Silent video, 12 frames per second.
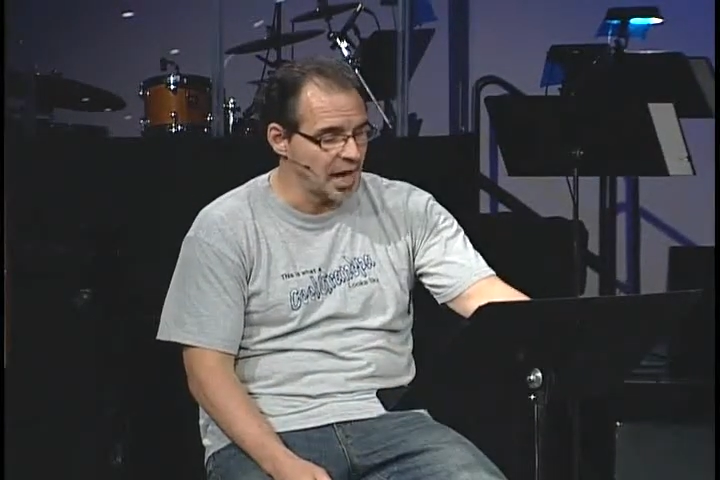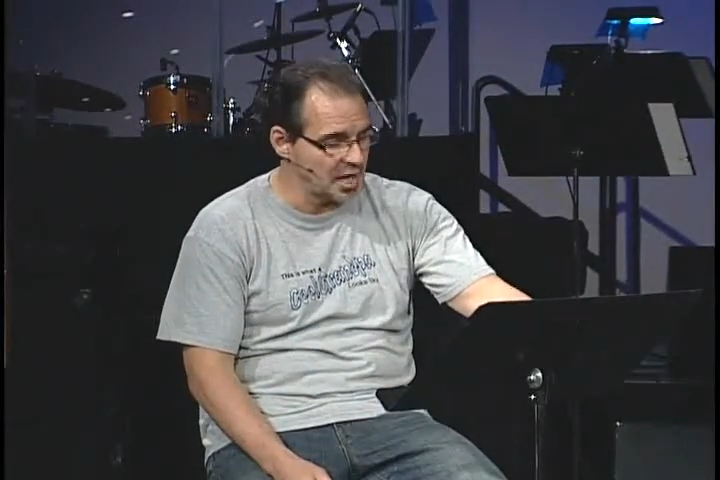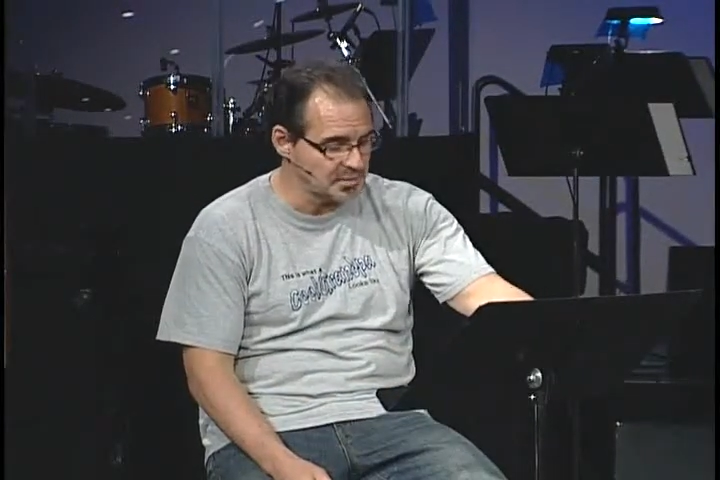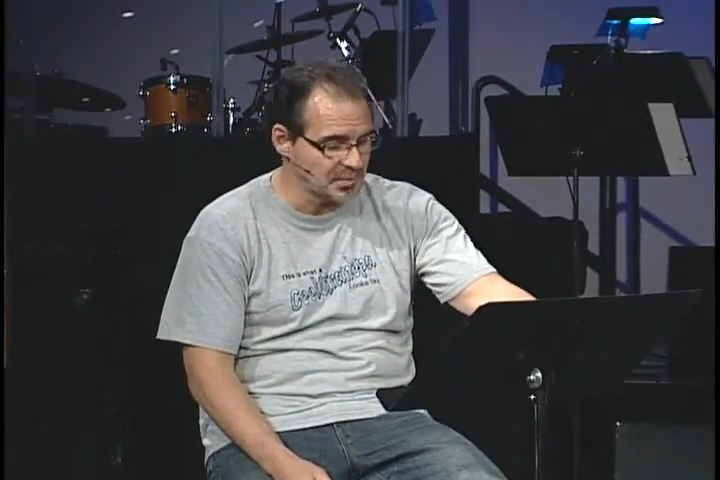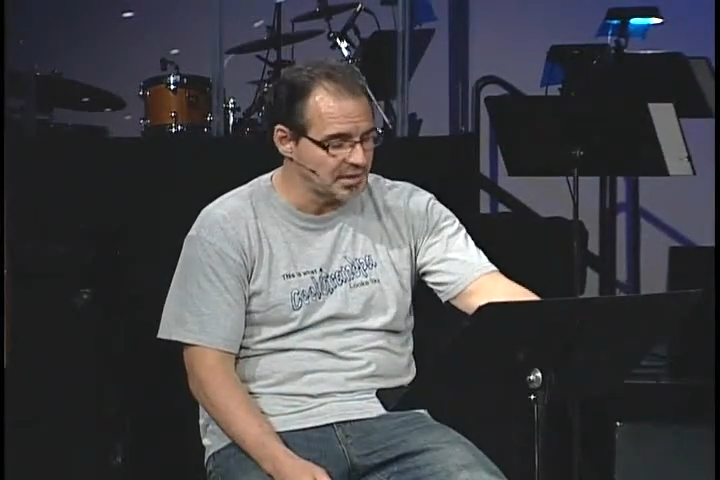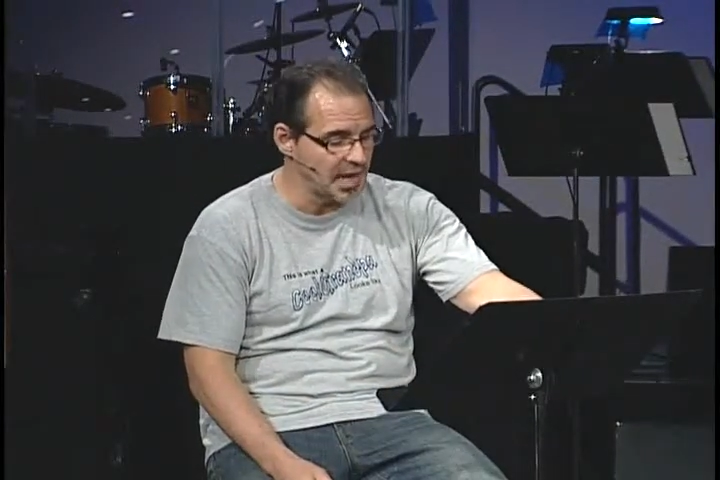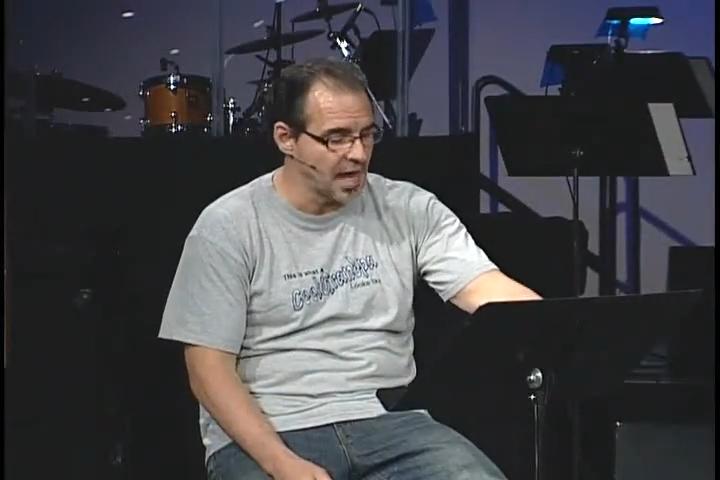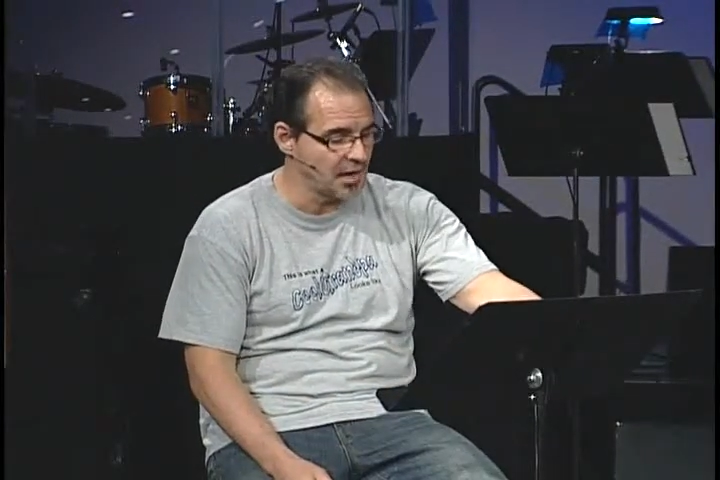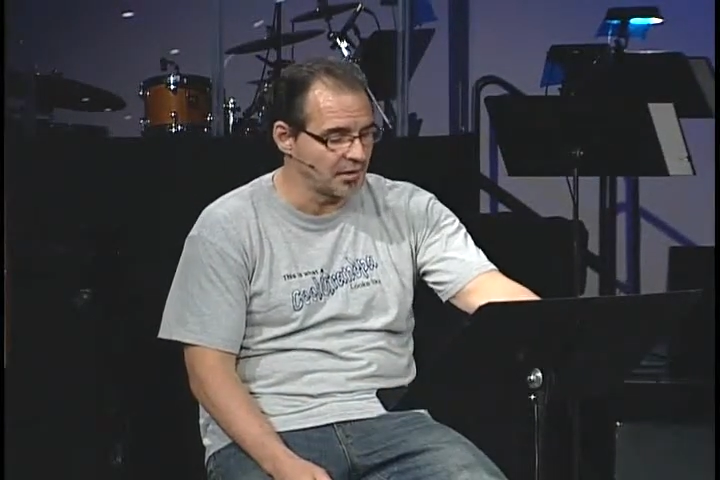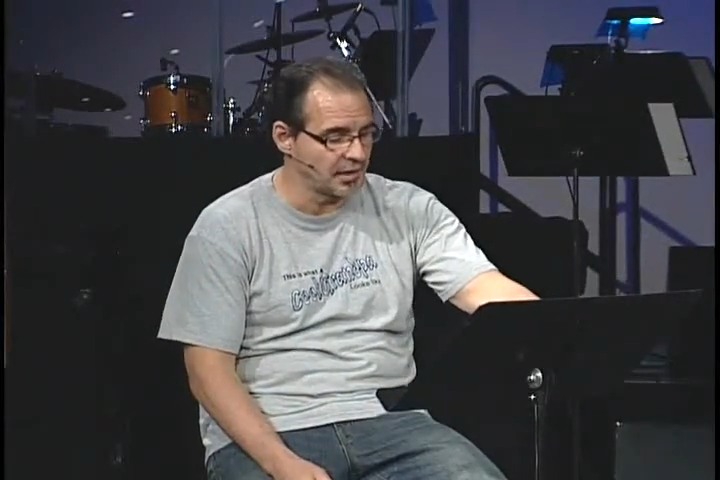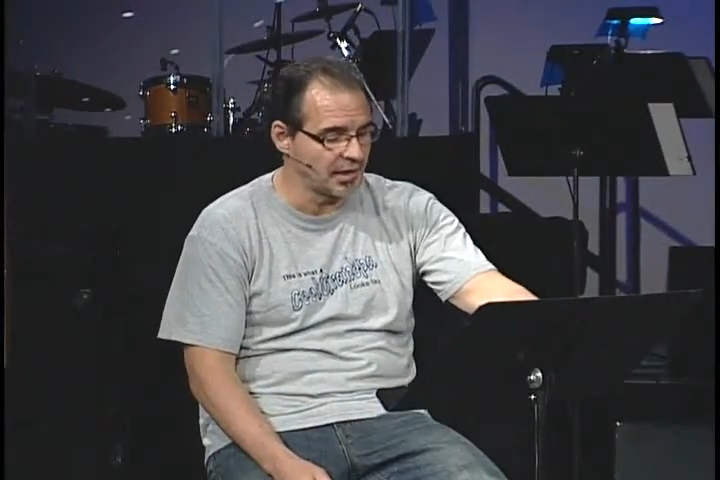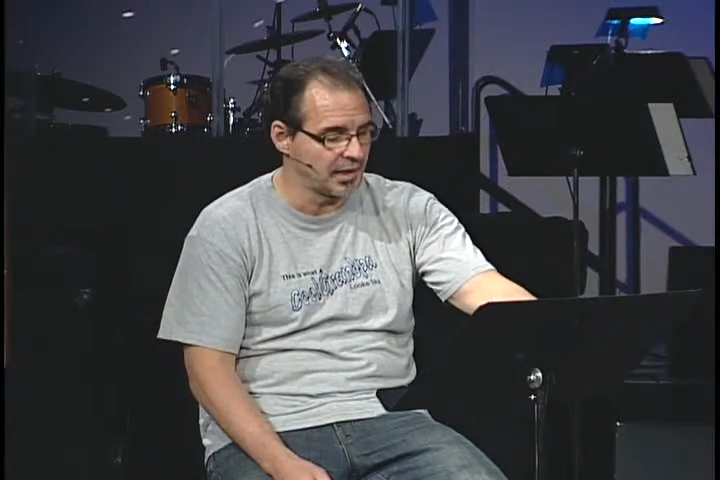
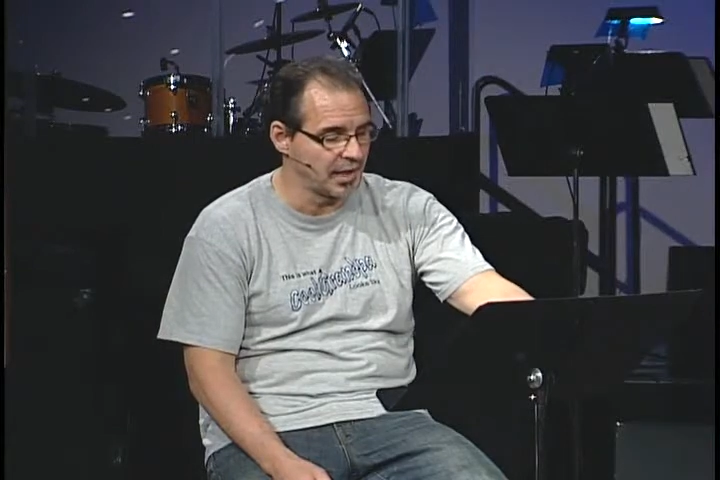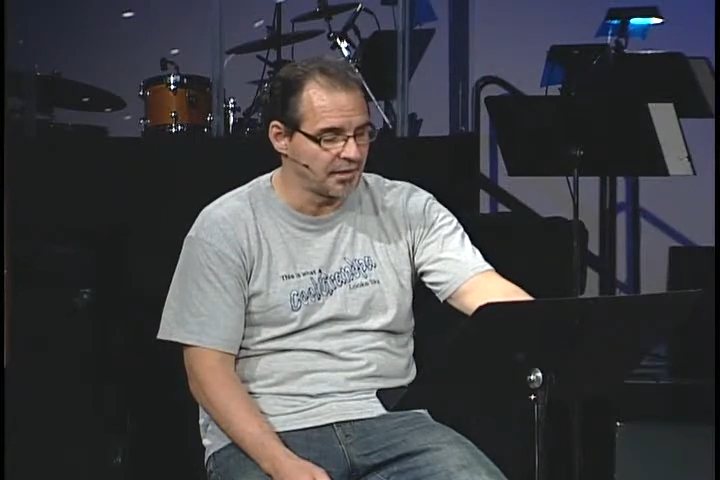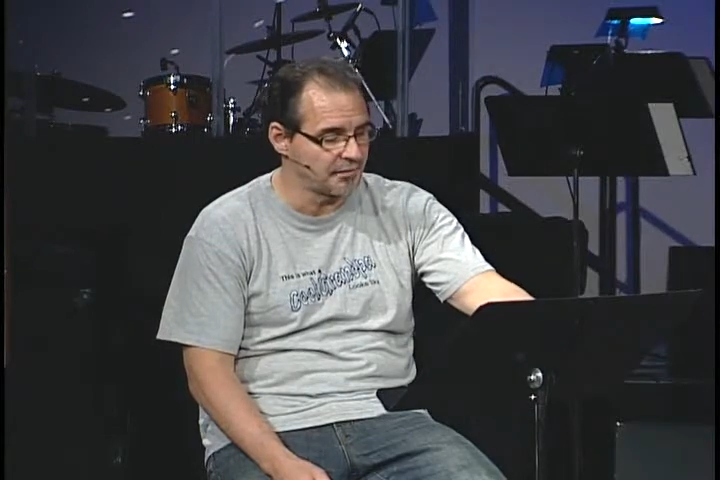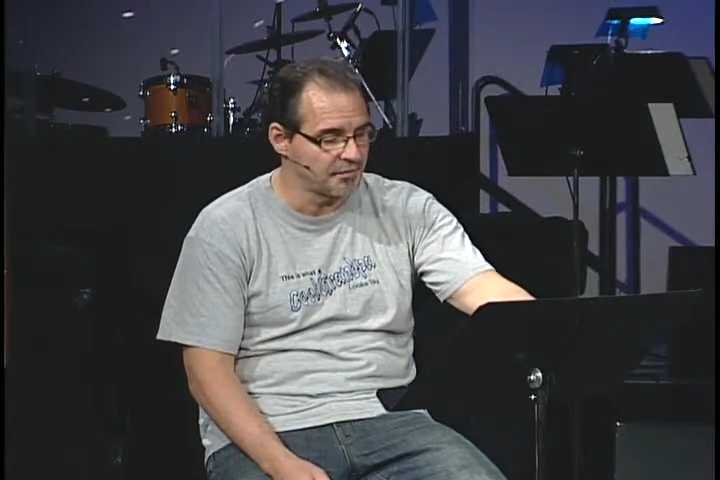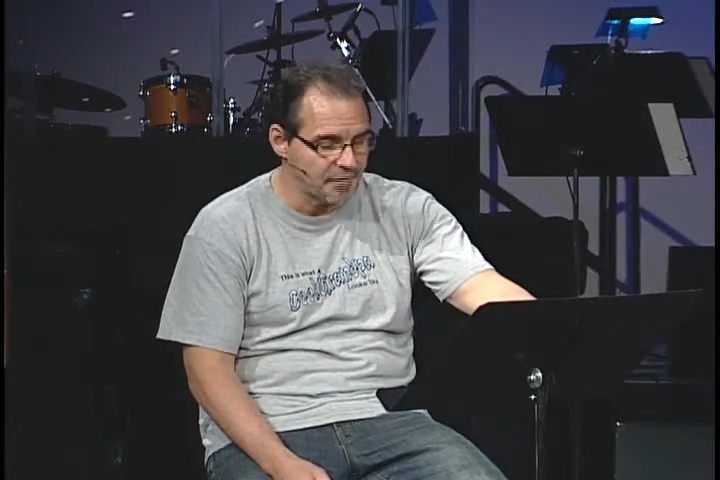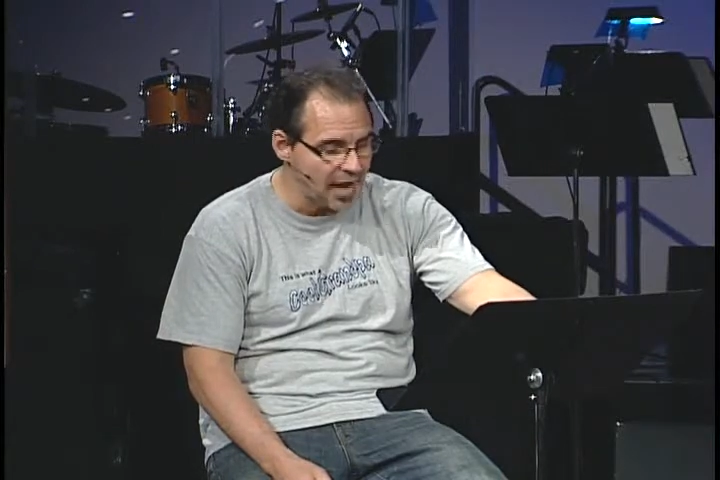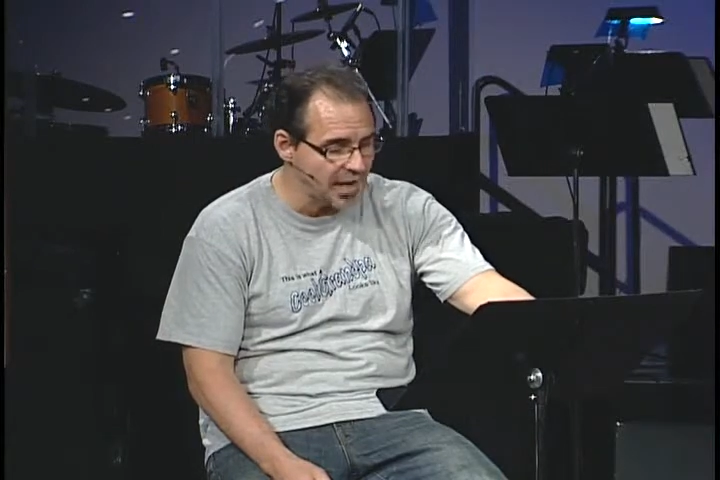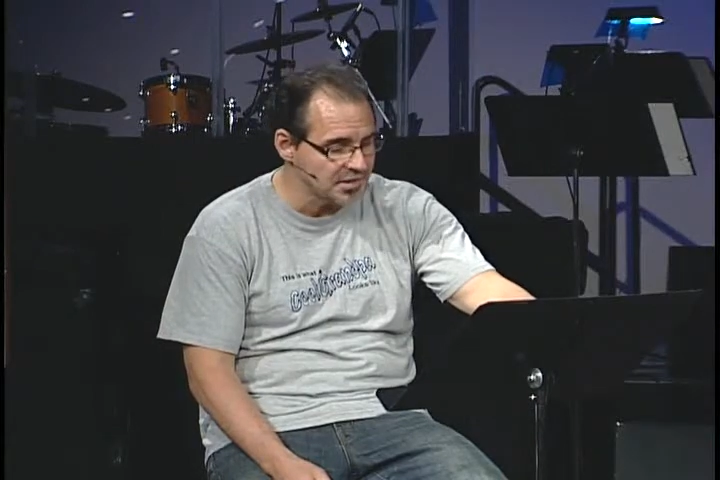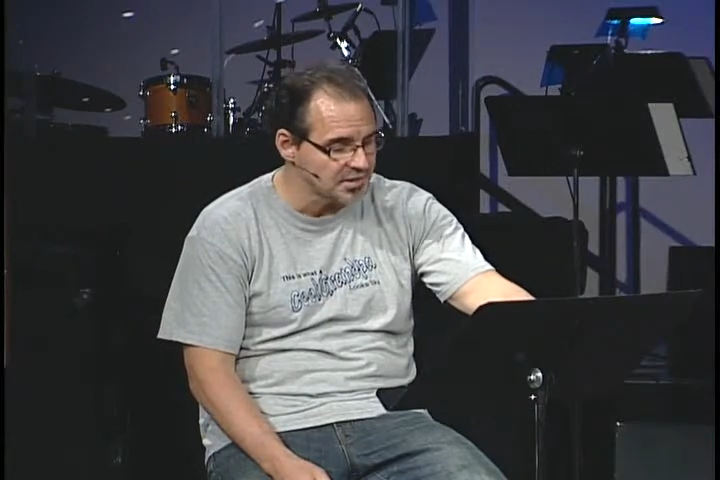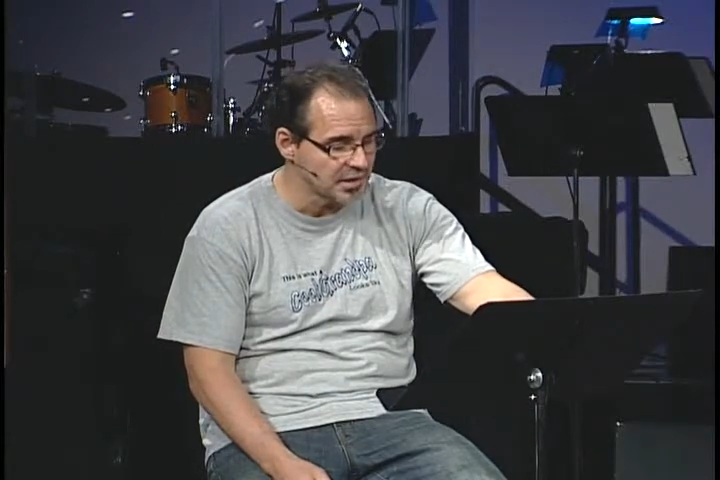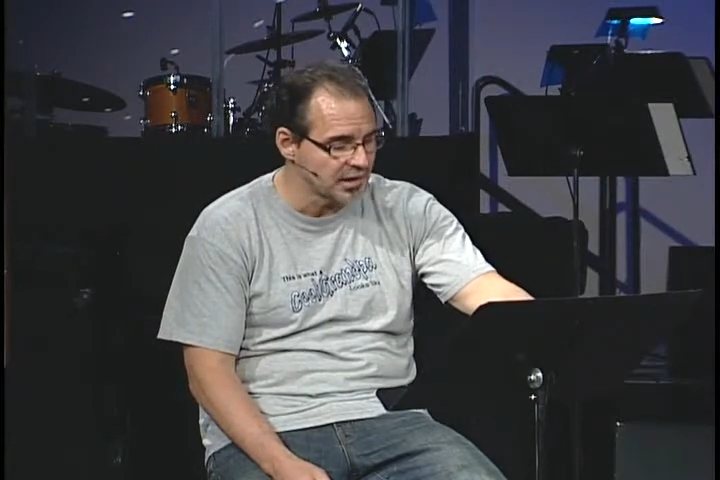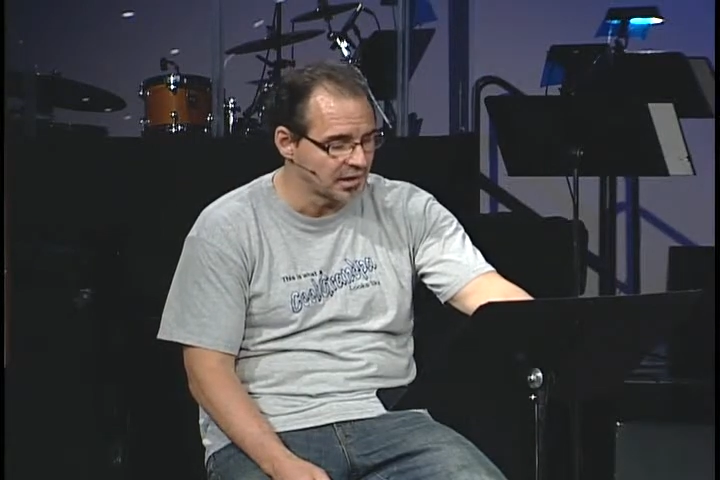hospitality and
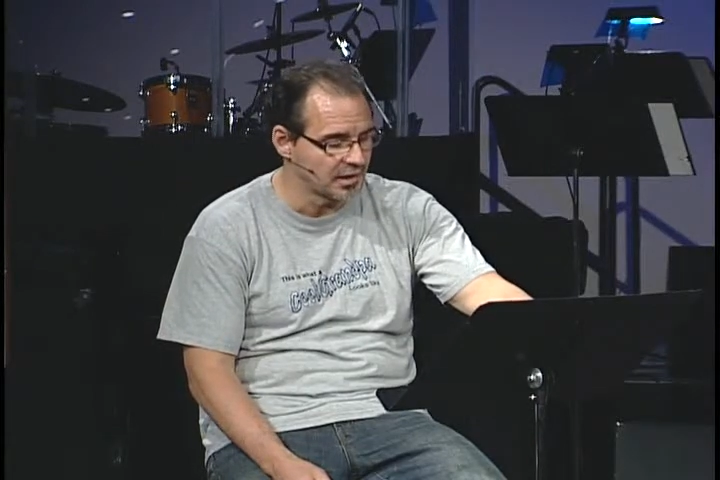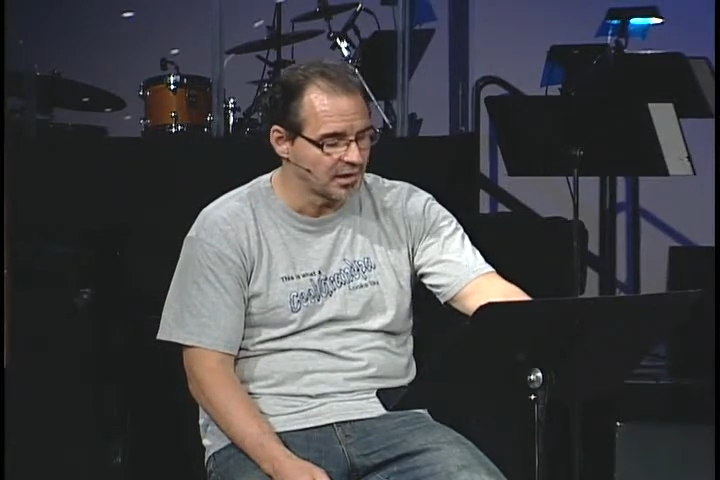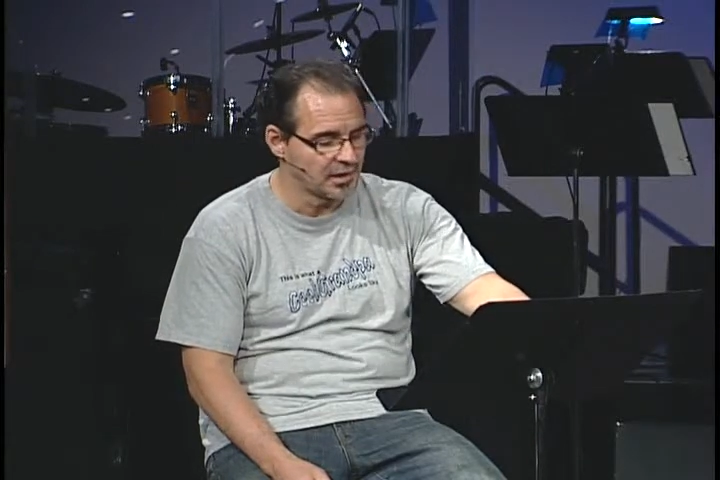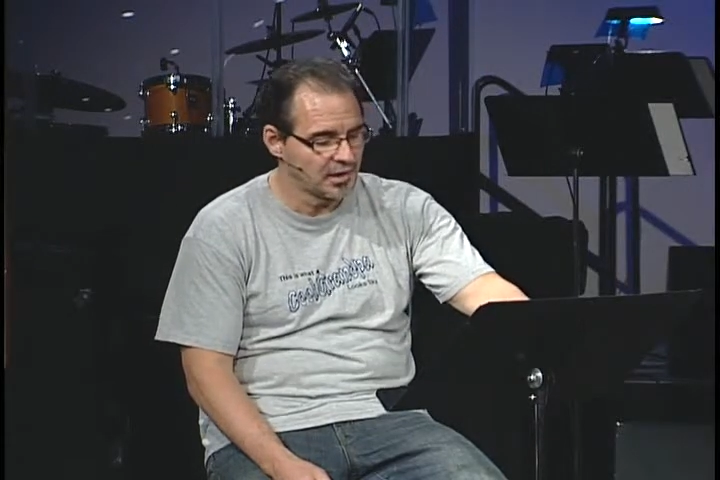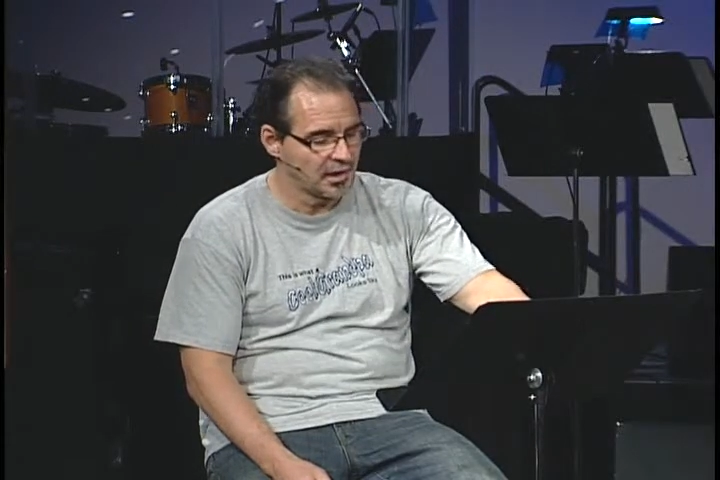fasting,